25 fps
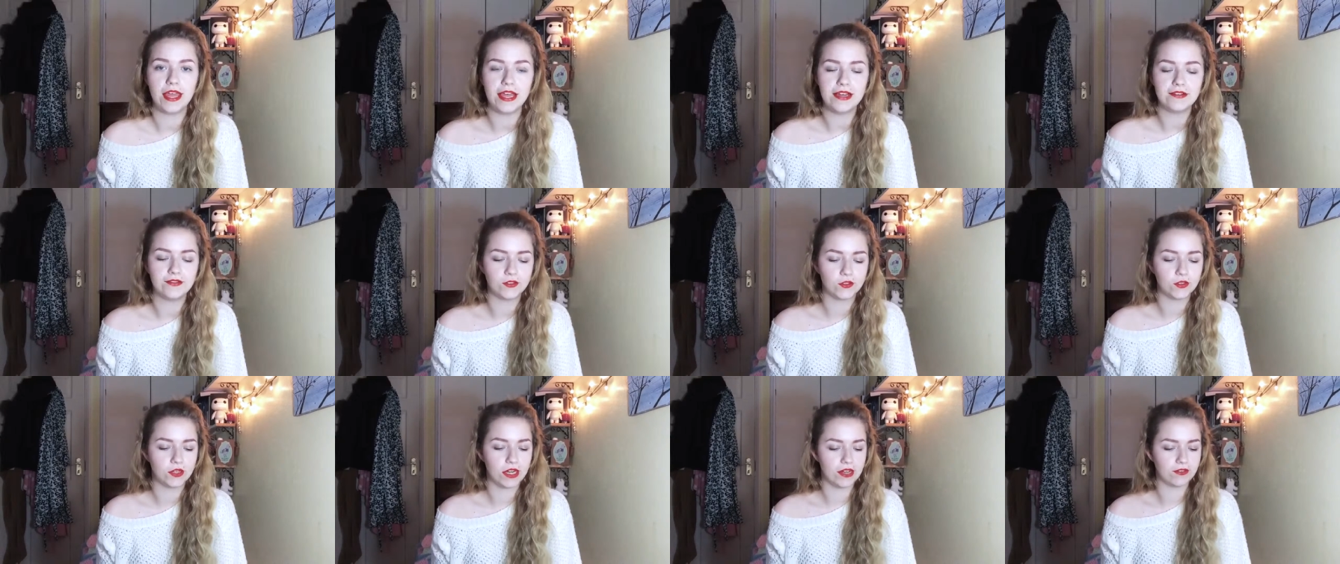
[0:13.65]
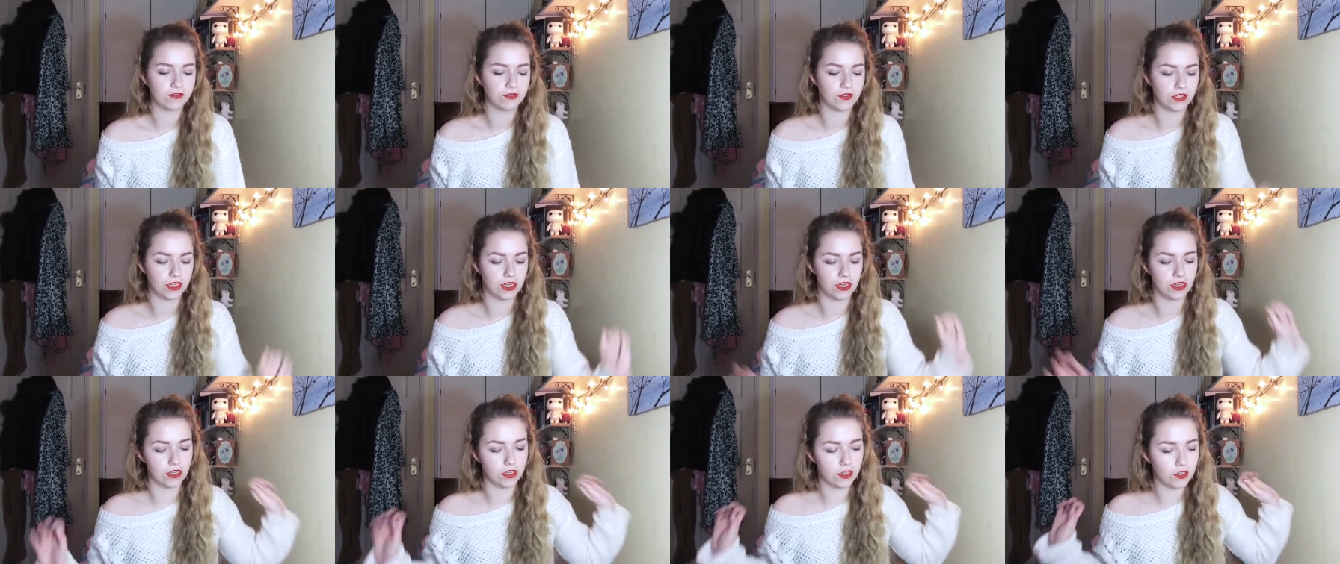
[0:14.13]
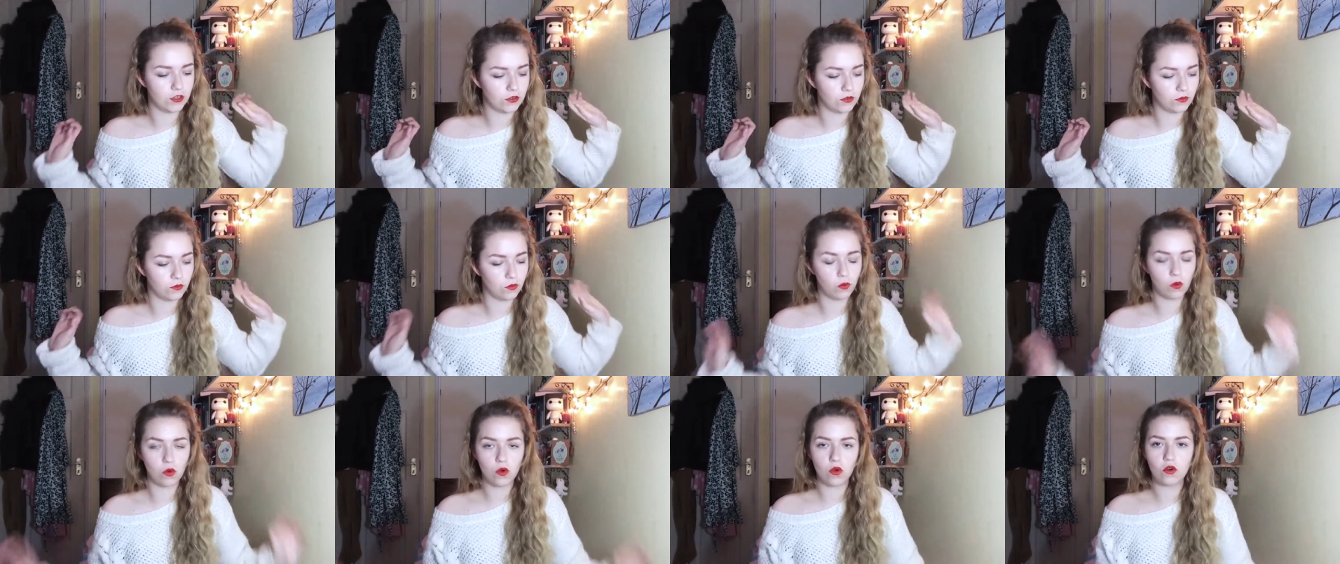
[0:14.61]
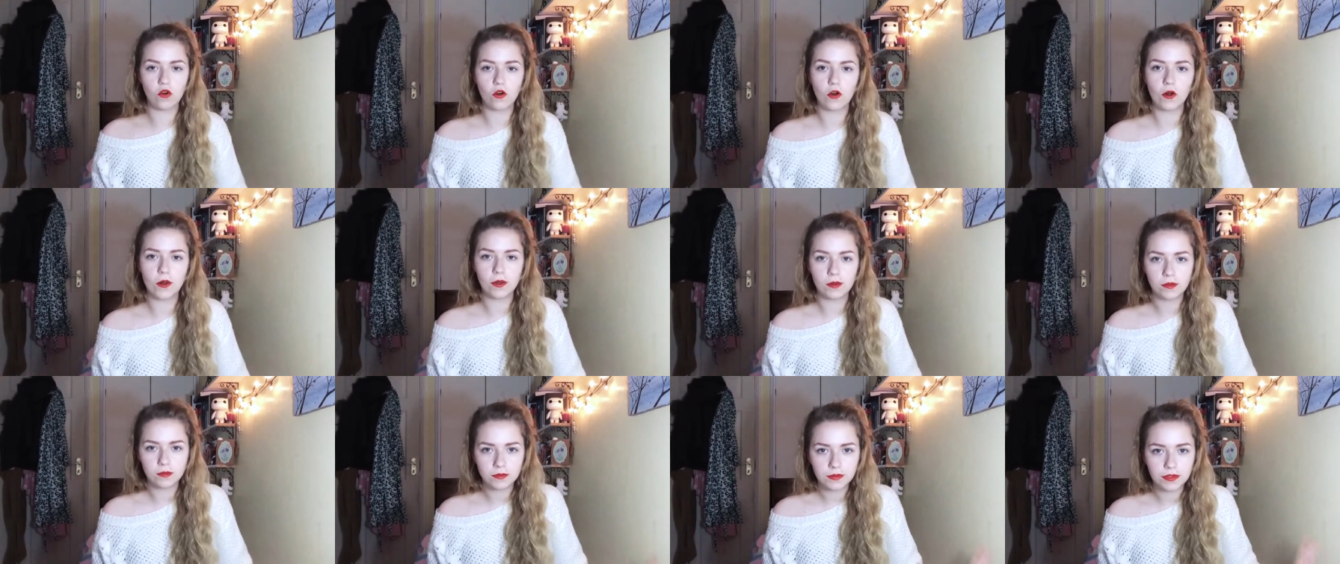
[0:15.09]
Therefore, I've got a load of
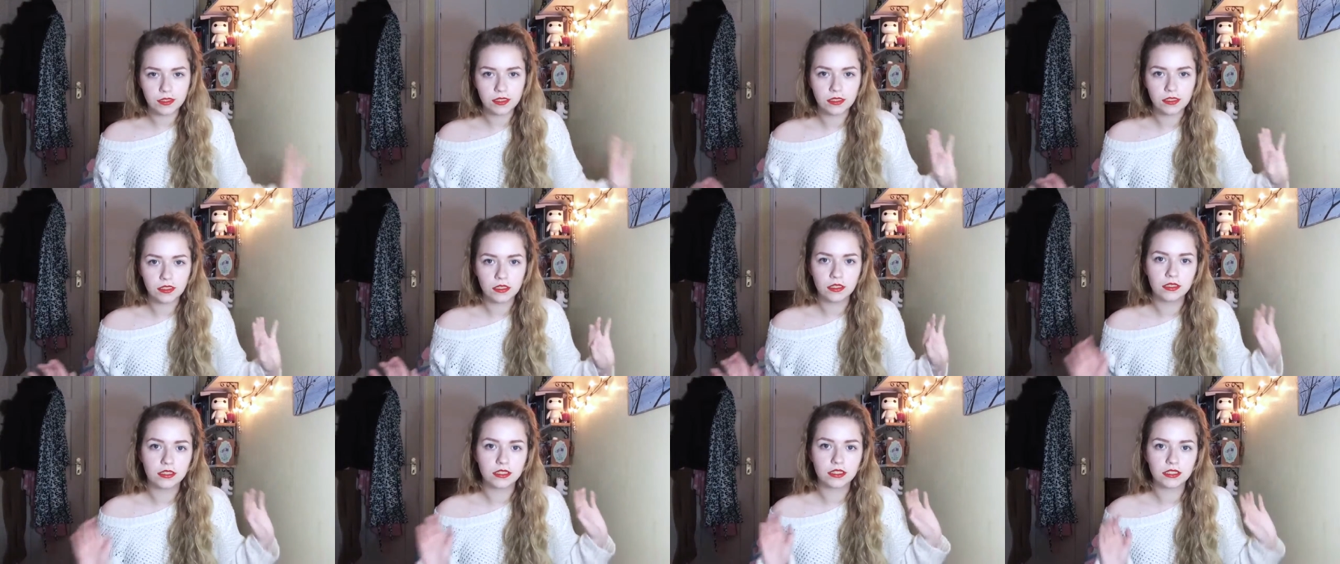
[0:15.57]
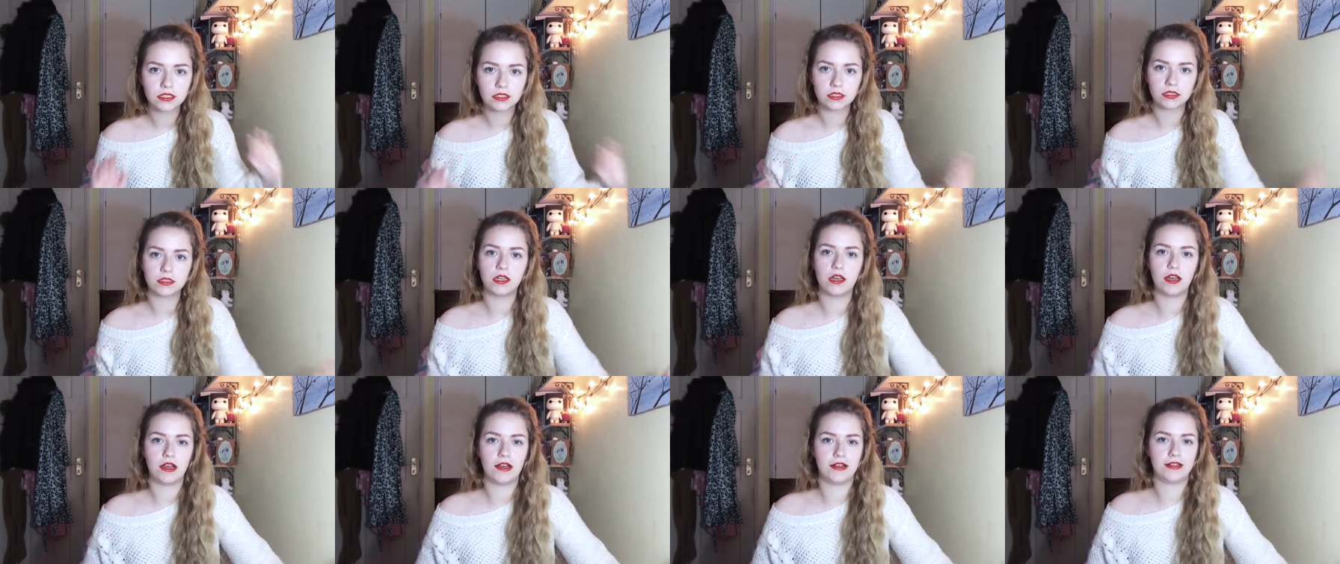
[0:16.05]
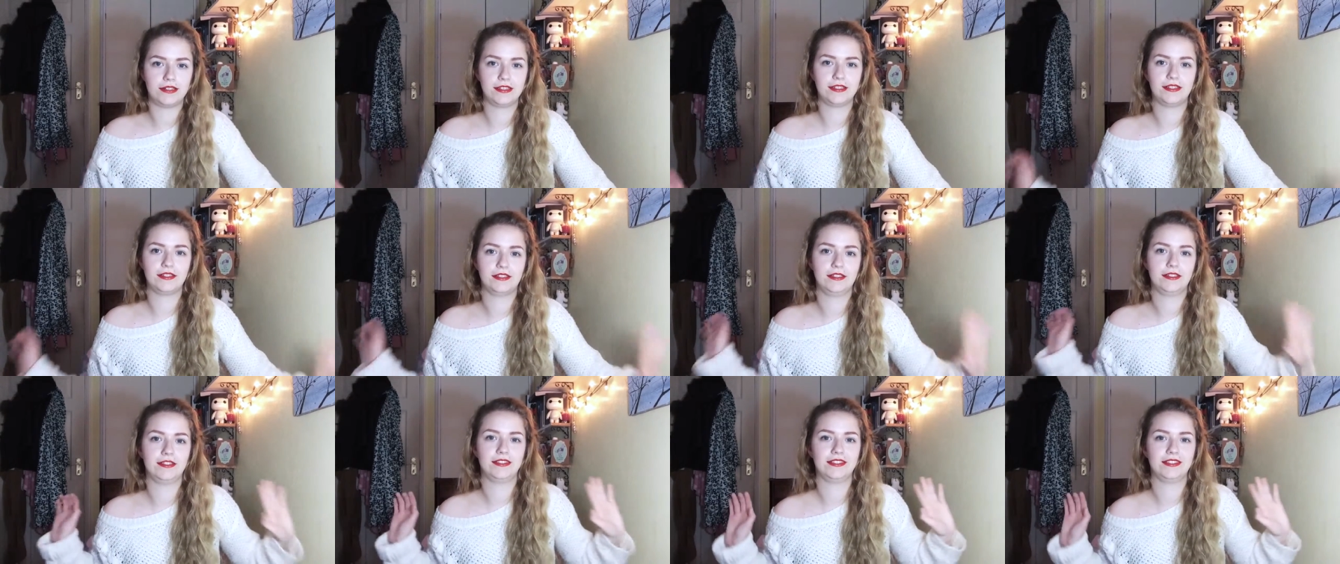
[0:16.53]
warm, snug,